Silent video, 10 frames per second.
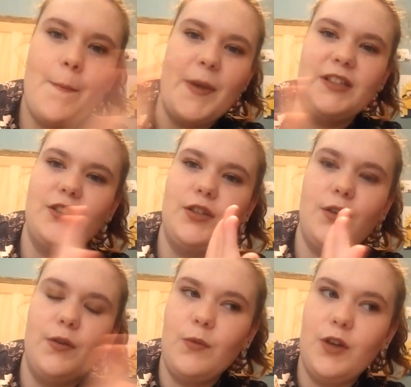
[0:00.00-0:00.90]
best
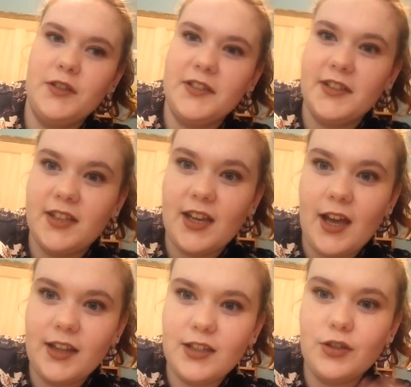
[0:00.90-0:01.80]
to worst, because they
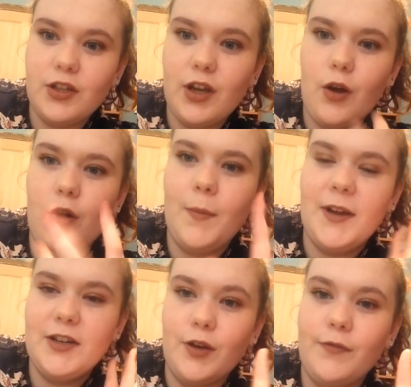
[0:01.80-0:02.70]
are literally all
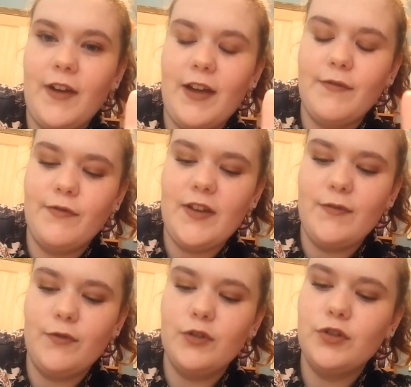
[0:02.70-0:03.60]
my top five
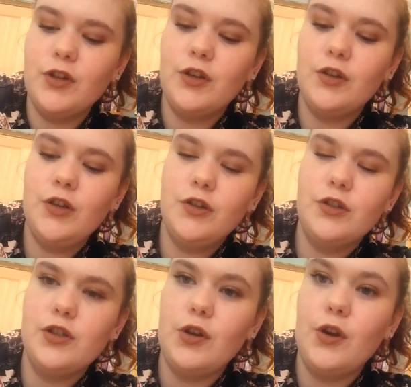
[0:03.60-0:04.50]
favourites.
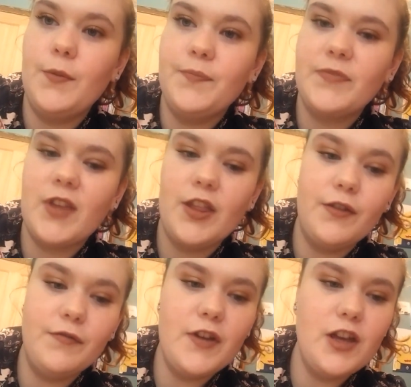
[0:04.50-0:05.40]
So,
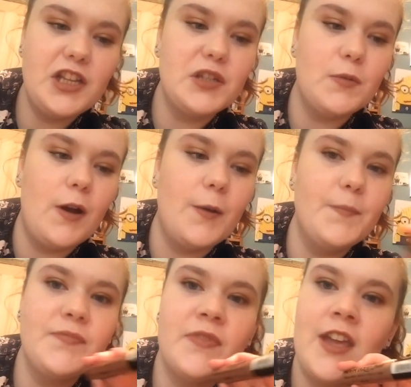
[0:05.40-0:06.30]
the first
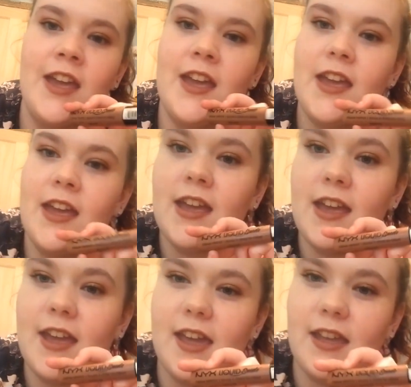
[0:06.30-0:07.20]
one
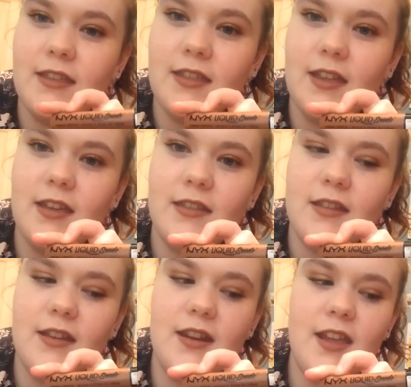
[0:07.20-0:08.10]
is
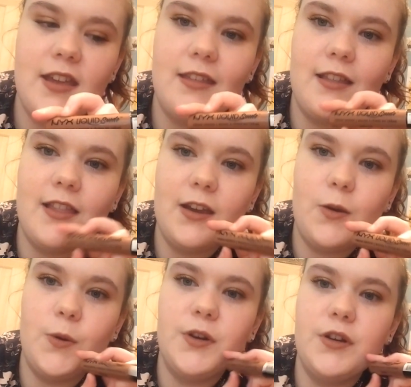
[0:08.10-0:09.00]
this NYX
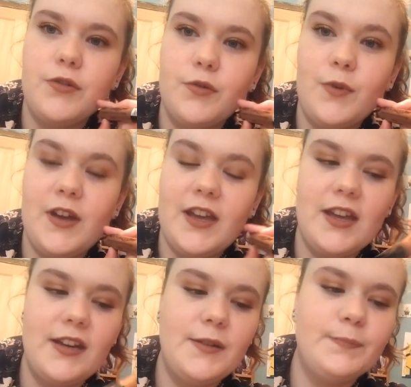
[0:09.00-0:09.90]
Liquid
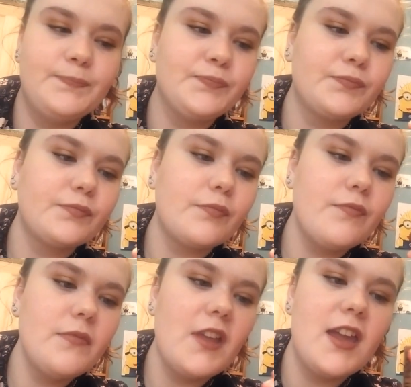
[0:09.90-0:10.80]
Suede
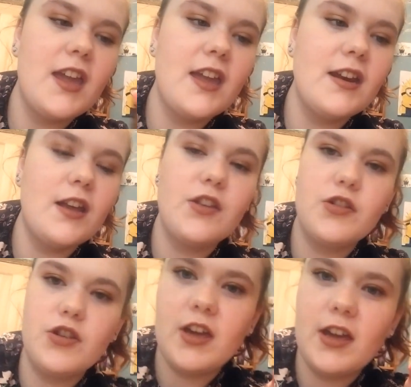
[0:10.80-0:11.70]
in the
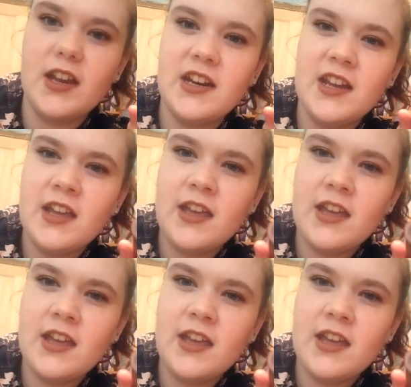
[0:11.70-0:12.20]
shade